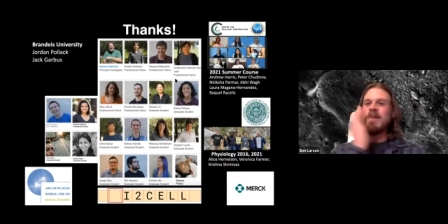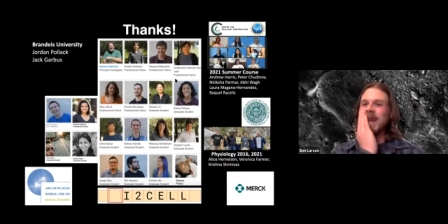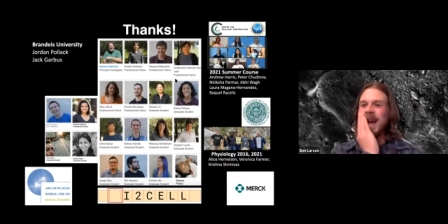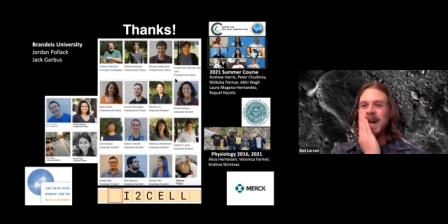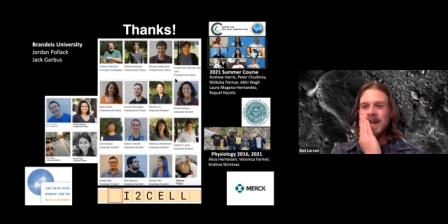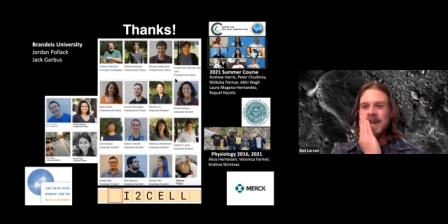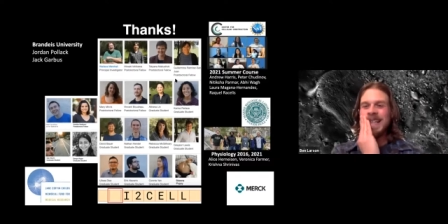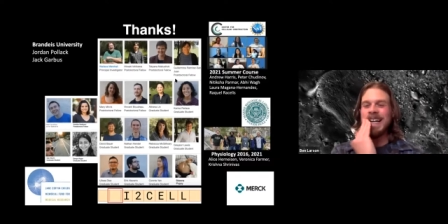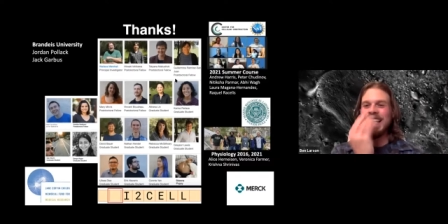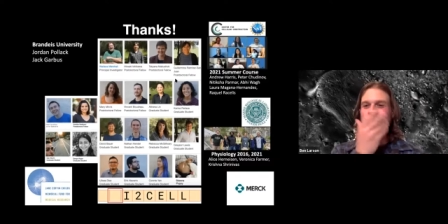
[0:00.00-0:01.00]
know
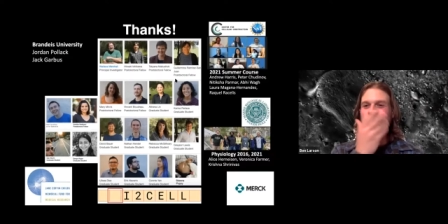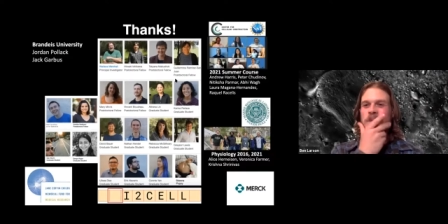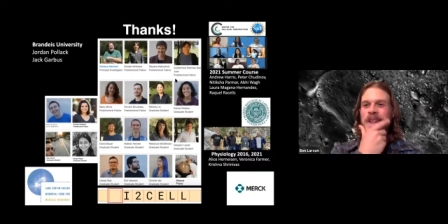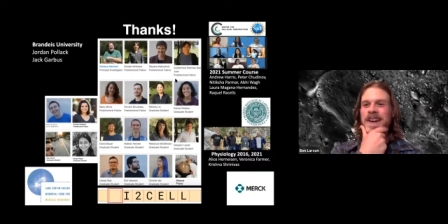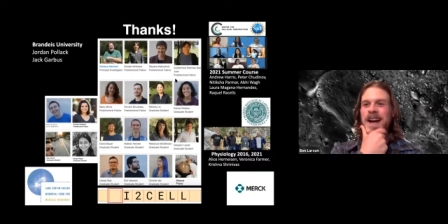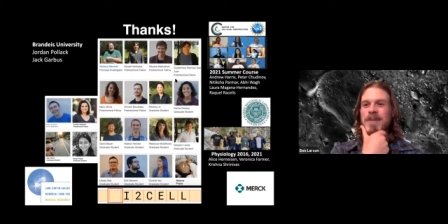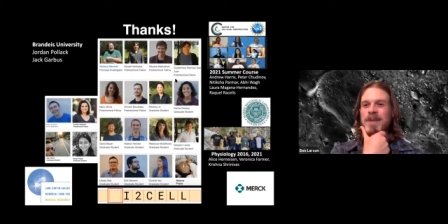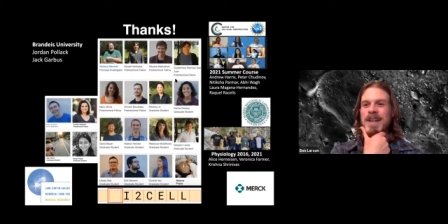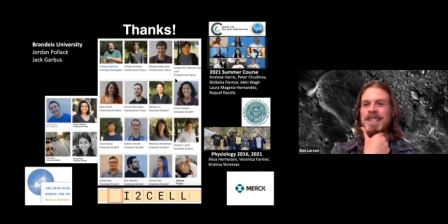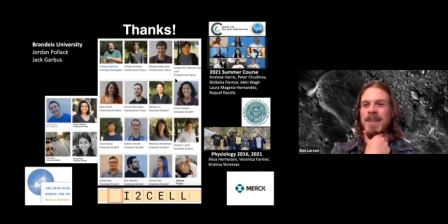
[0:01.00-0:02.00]
uh, what they're
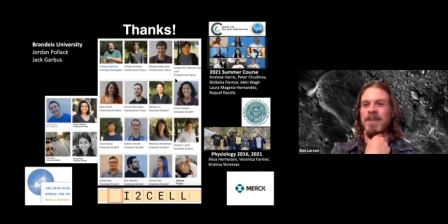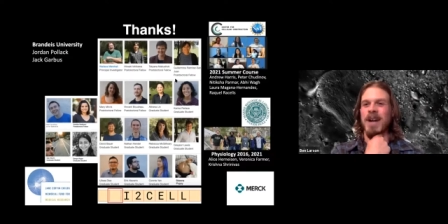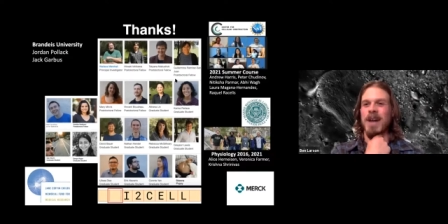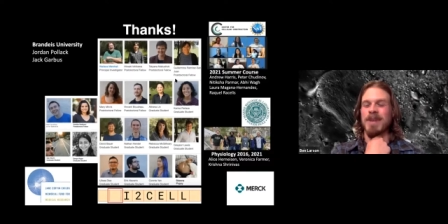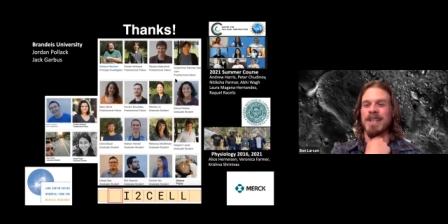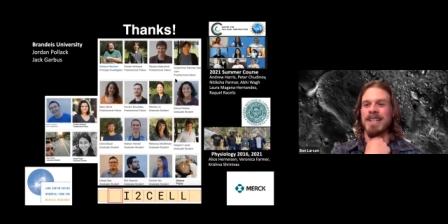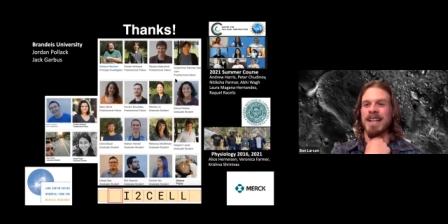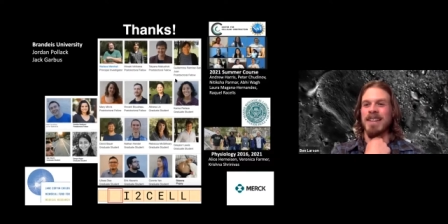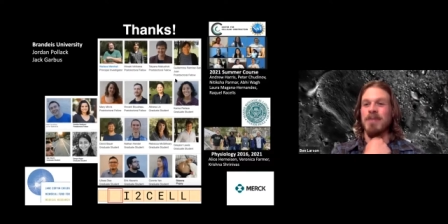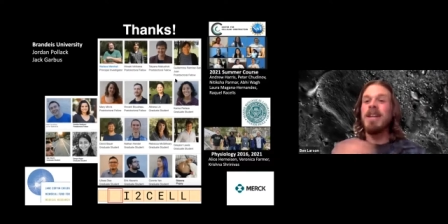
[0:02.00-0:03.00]
optimizing, if they're optimizing
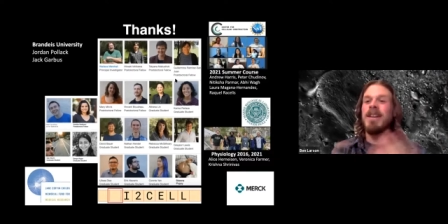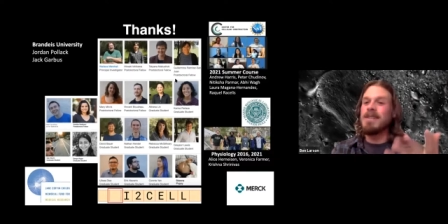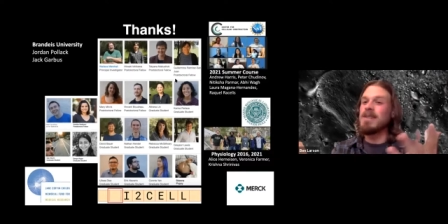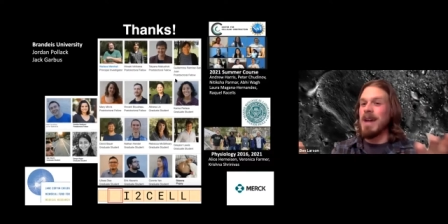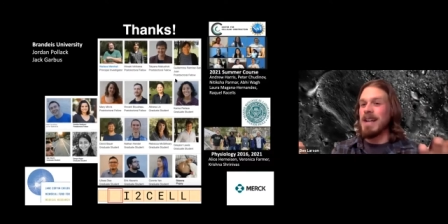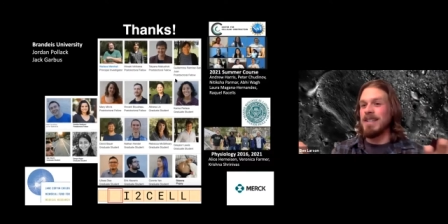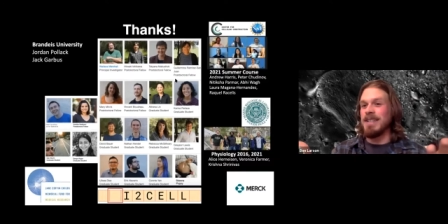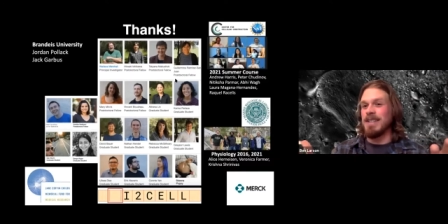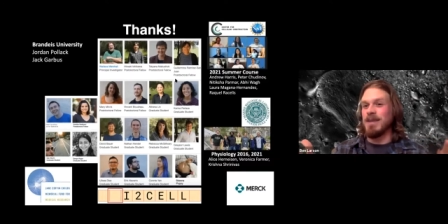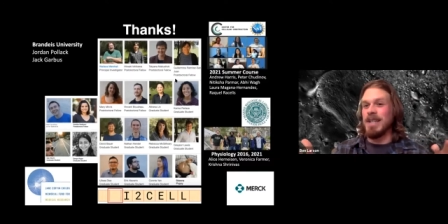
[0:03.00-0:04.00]
anything. We can also imagine a
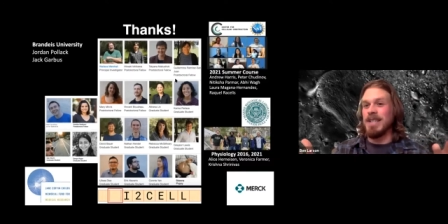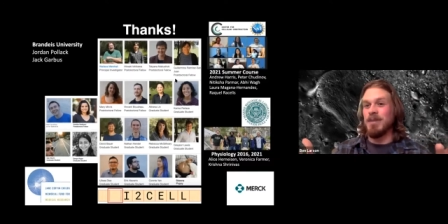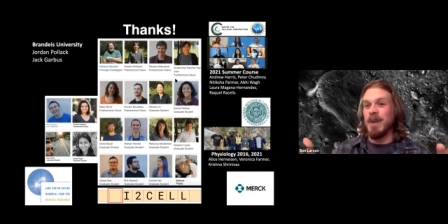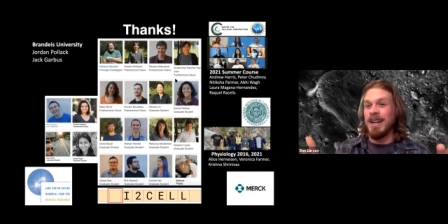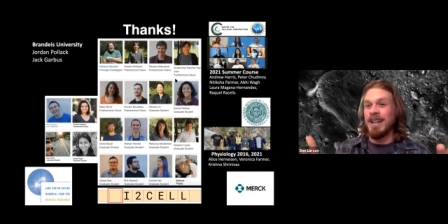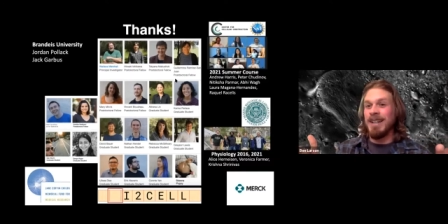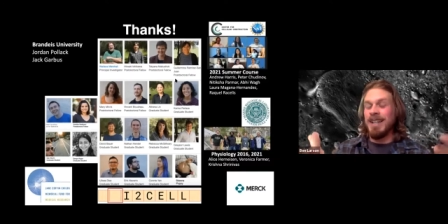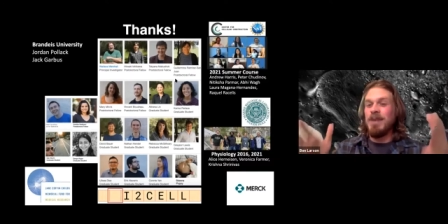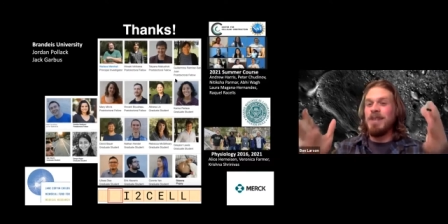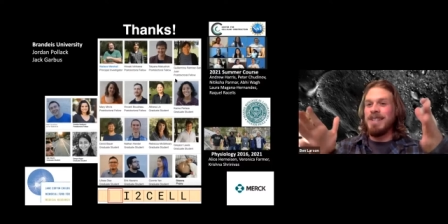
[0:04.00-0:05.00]
situation where,
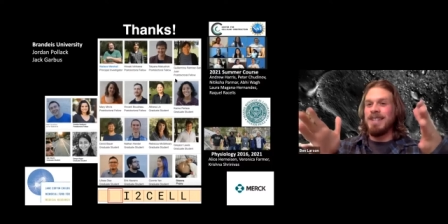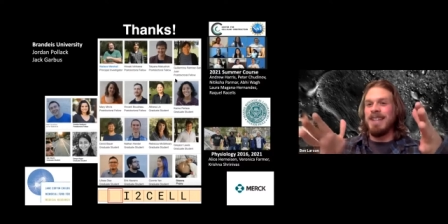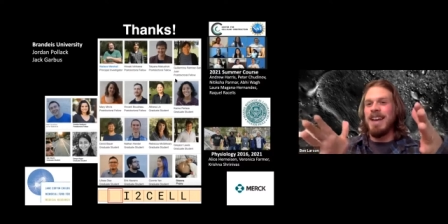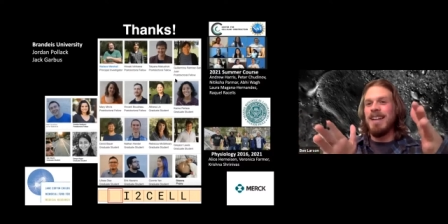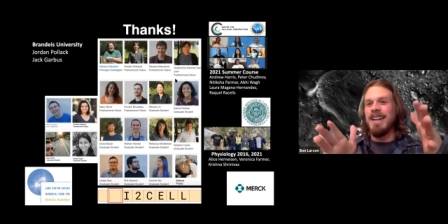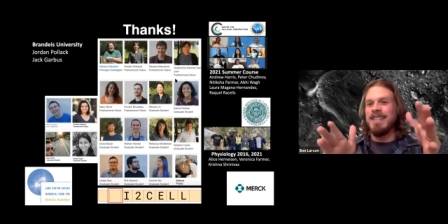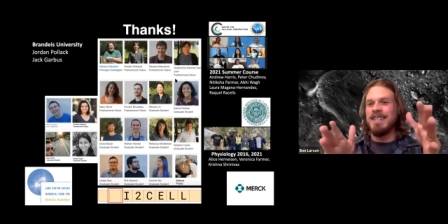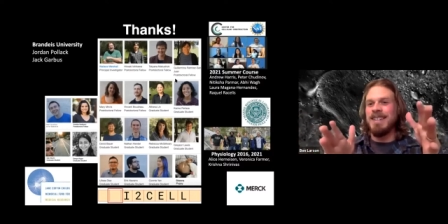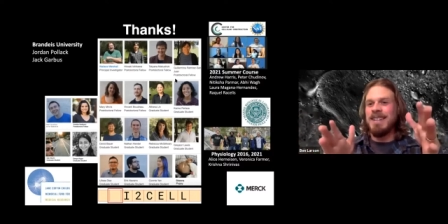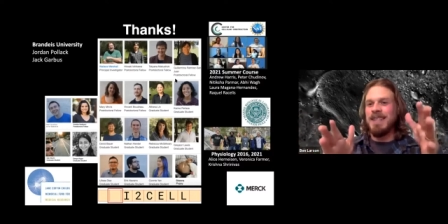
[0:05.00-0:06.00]
you know, this cell
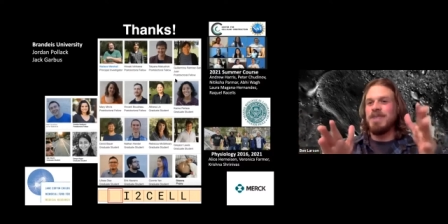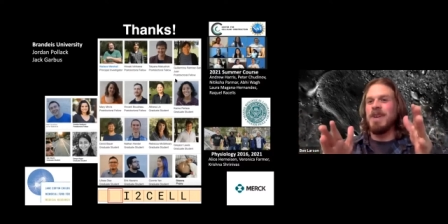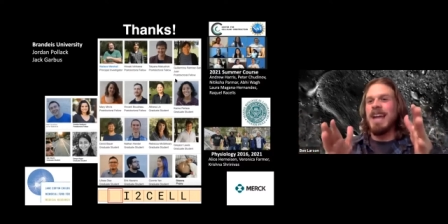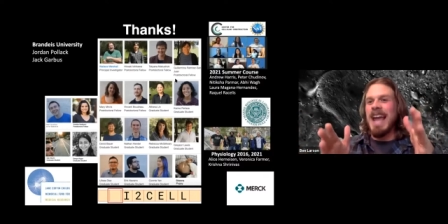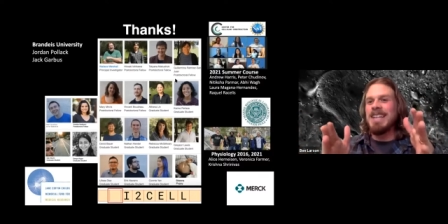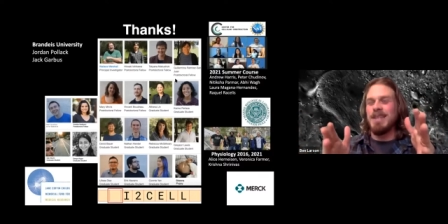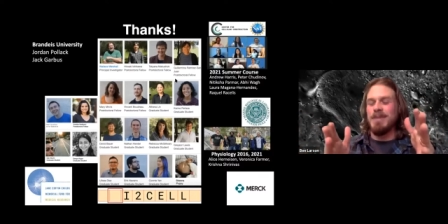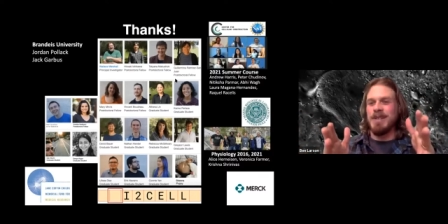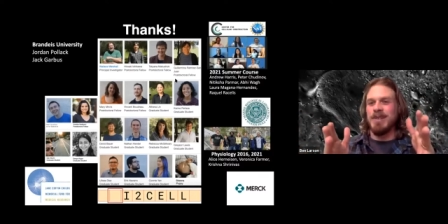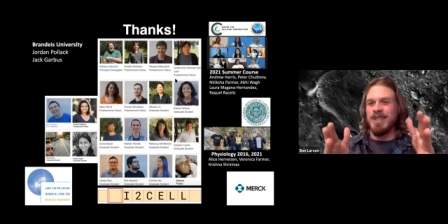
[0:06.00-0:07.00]
has this very
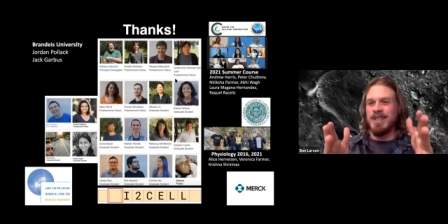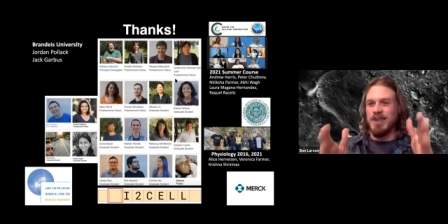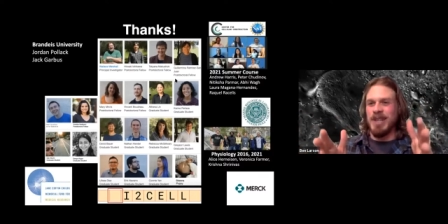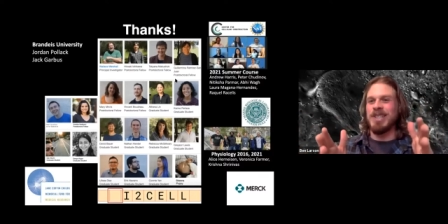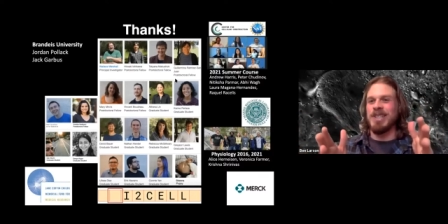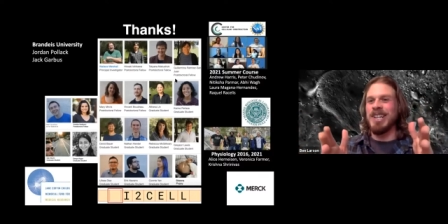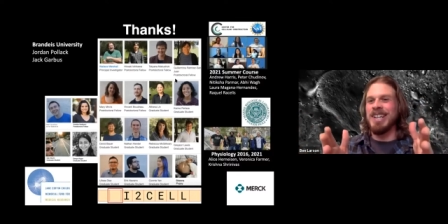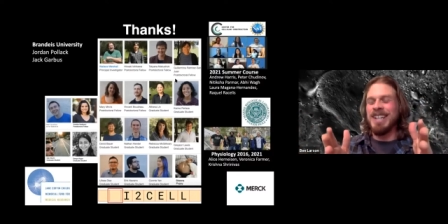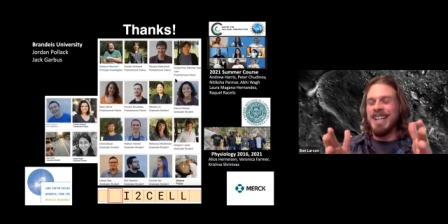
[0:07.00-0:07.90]
asymmetric structure.